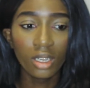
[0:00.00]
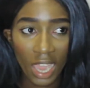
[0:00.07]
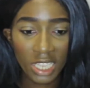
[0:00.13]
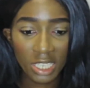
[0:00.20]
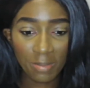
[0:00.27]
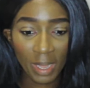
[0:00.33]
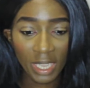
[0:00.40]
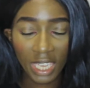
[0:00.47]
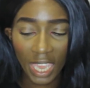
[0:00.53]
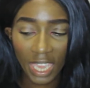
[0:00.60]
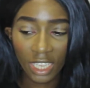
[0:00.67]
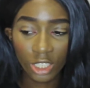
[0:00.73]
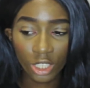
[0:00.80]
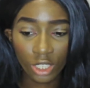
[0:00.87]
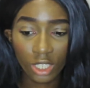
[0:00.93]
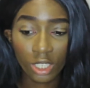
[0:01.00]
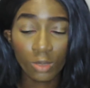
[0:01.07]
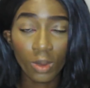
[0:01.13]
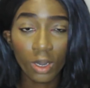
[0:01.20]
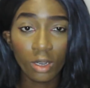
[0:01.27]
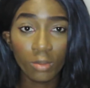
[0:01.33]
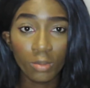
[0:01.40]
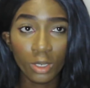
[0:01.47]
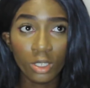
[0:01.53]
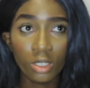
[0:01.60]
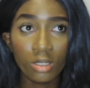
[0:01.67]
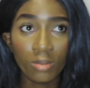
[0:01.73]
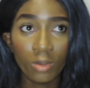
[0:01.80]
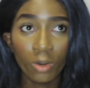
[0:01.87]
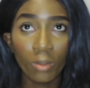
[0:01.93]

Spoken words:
I spent ages as well because